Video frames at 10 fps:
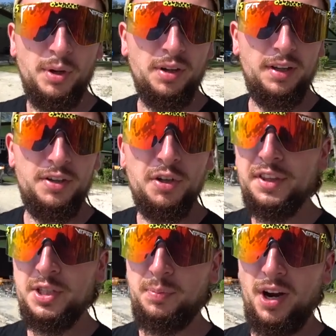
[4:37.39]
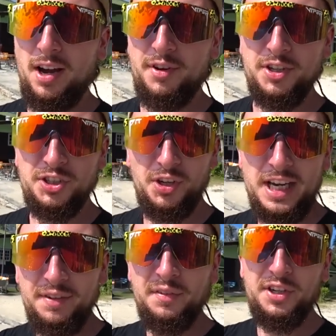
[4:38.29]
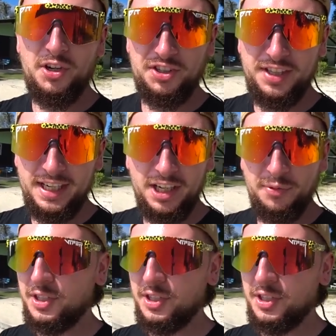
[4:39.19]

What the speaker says: but nothing's private. So even if you're not staying in a